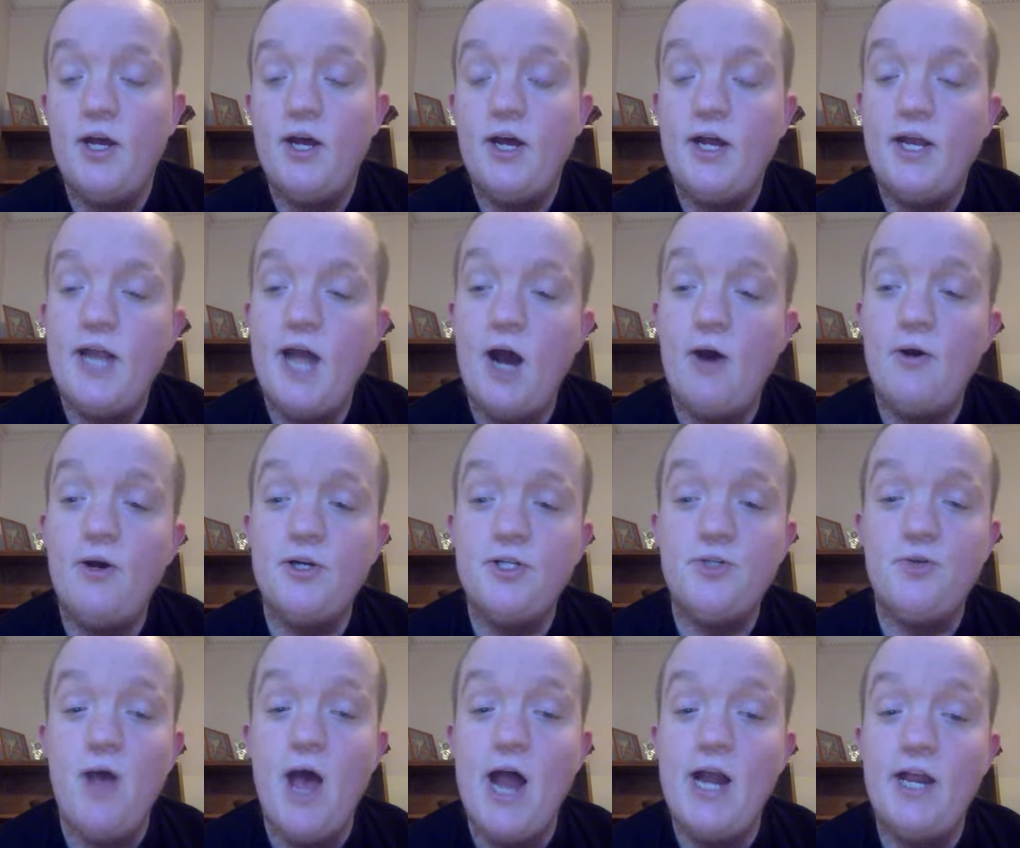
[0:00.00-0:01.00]
Now he'll
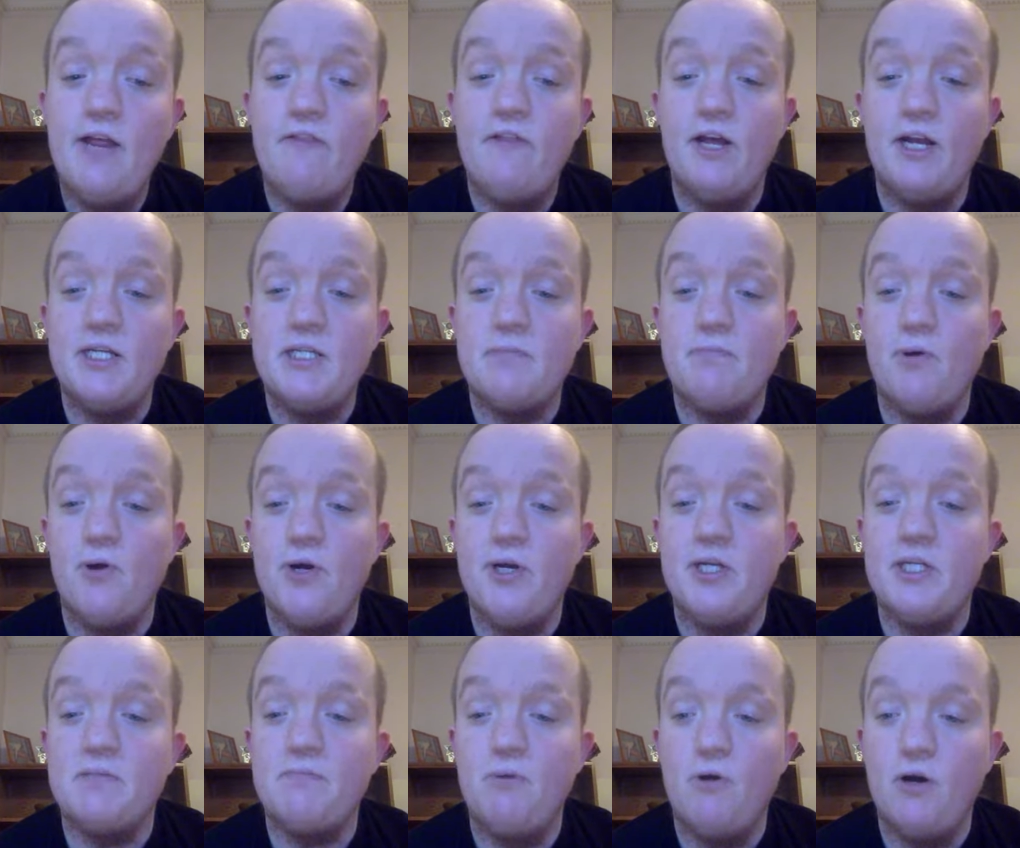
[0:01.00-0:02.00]
do anything to burn
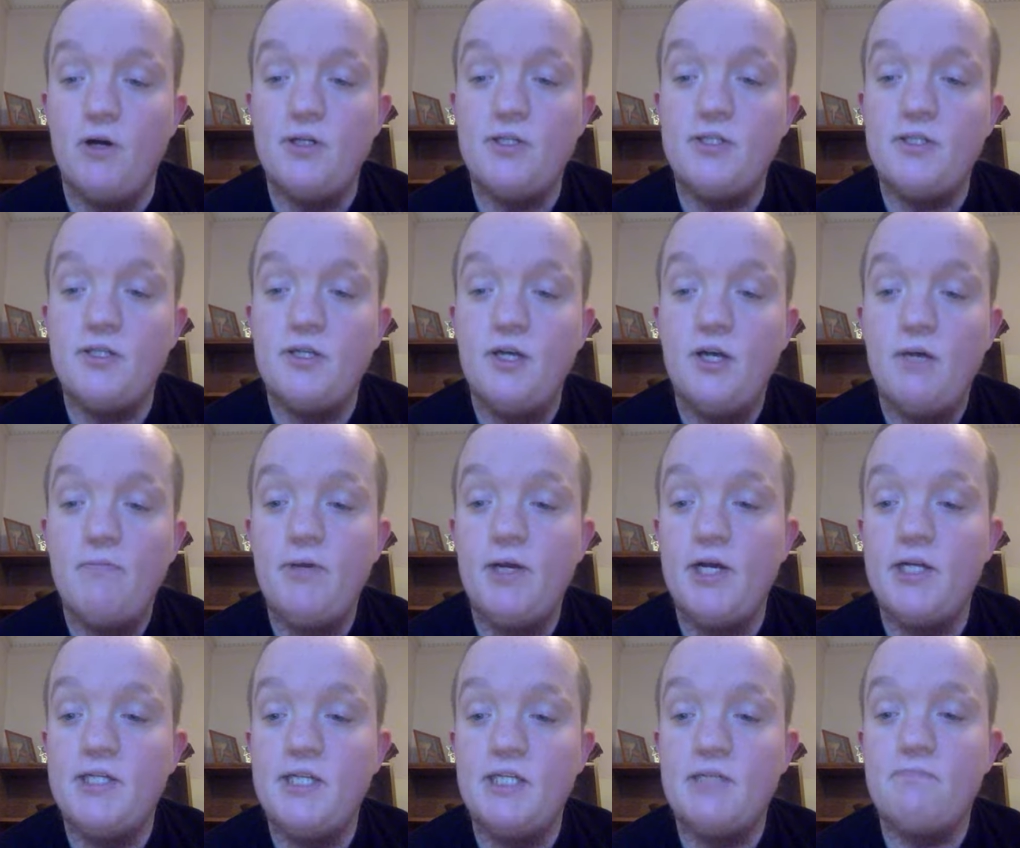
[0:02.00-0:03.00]
his books
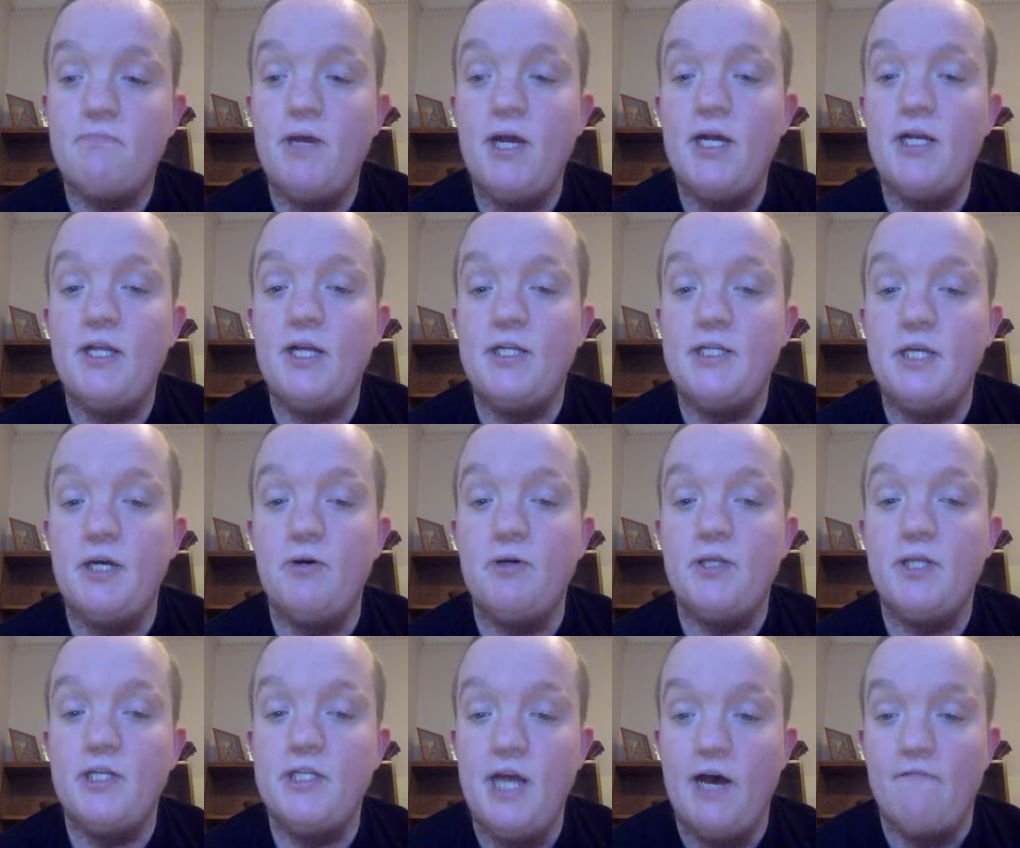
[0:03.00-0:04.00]
because he's made a deal with
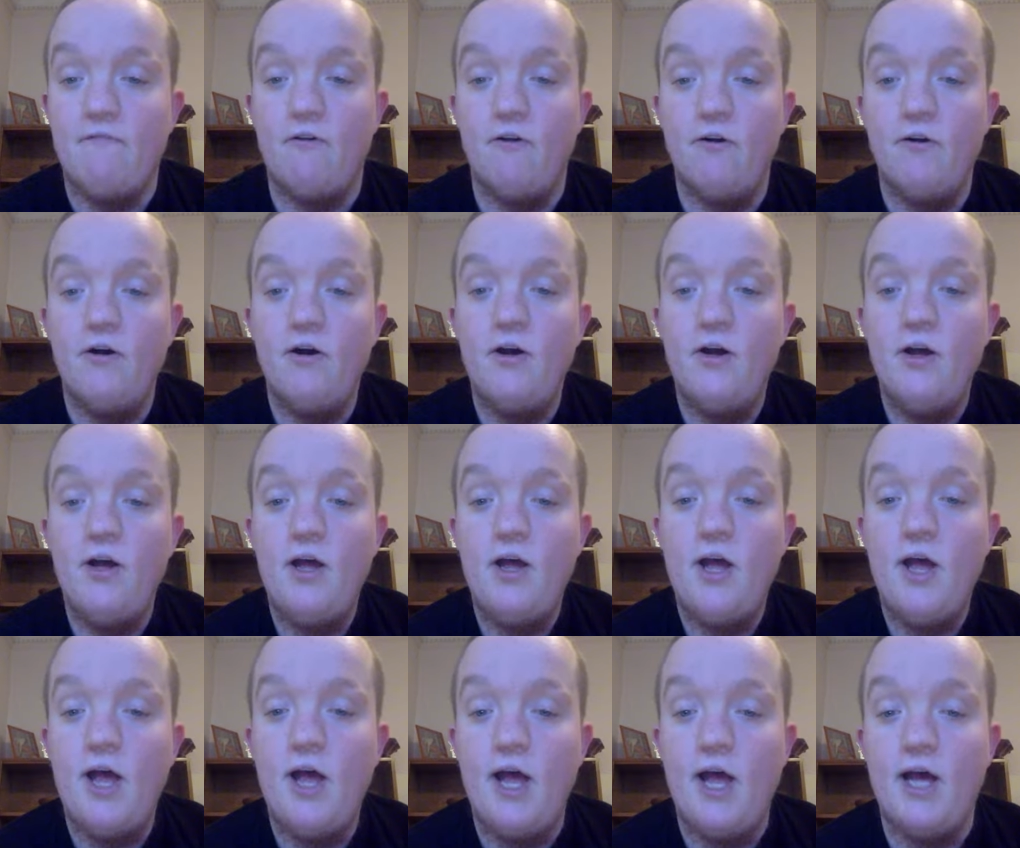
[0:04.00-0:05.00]
the devil
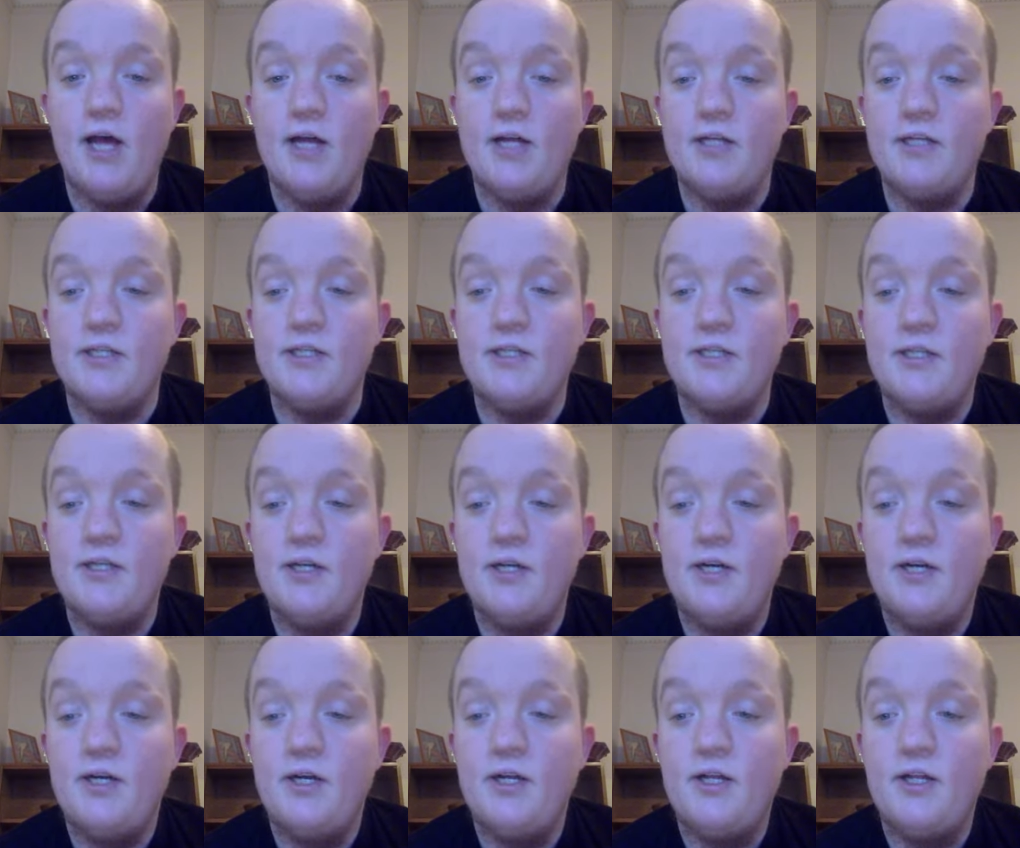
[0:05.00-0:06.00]
and
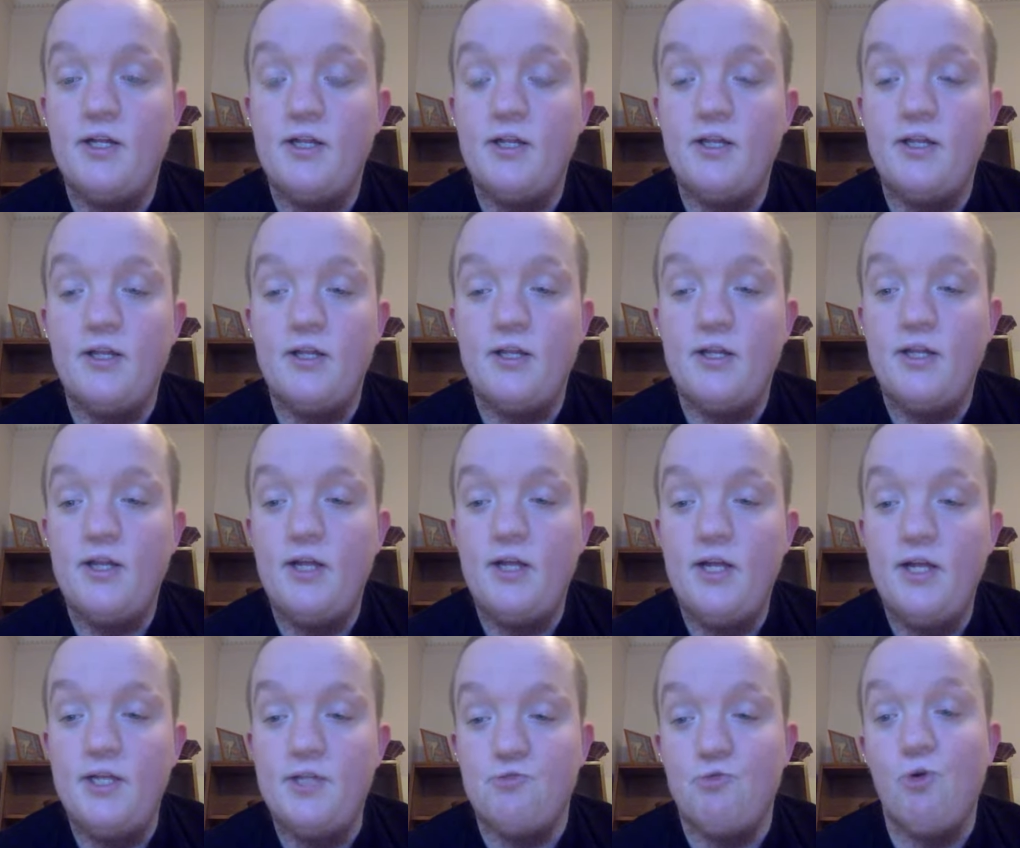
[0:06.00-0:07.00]

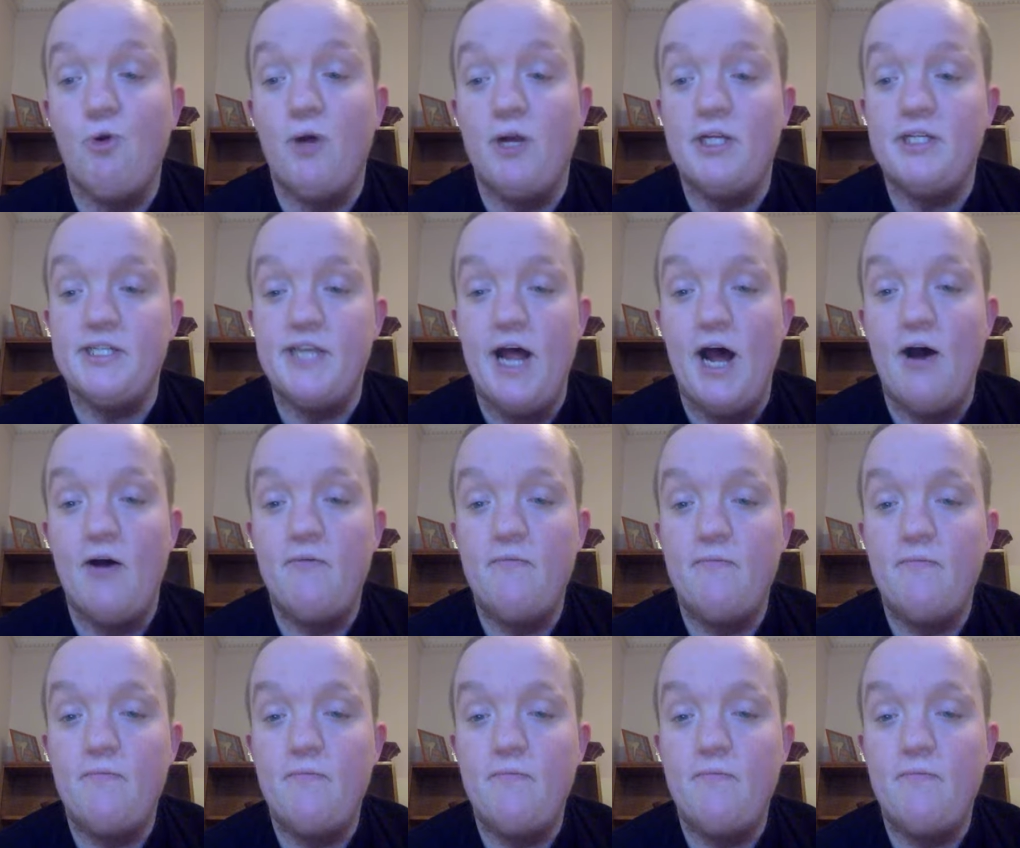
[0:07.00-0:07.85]
he's ruined now.